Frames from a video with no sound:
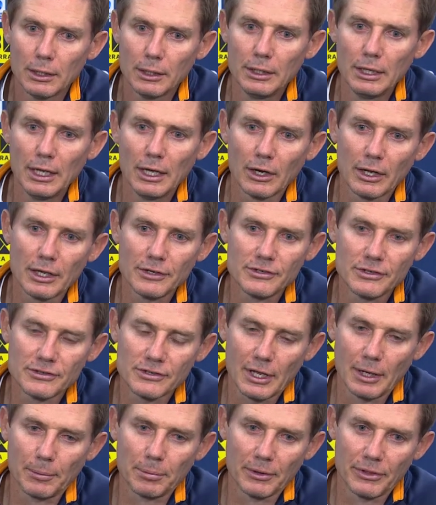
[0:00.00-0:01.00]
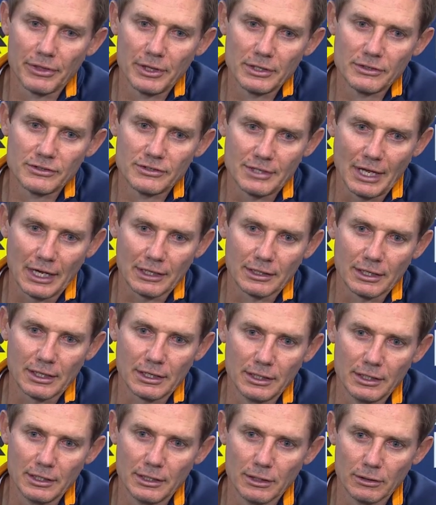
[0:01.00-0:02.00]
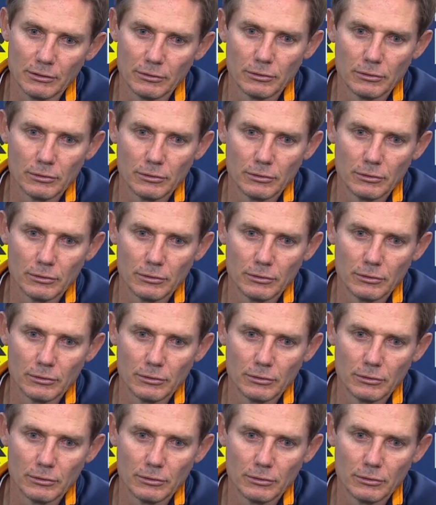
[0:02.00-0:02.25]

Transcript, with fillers: Yeah, I guess there's a couple of things tactically that,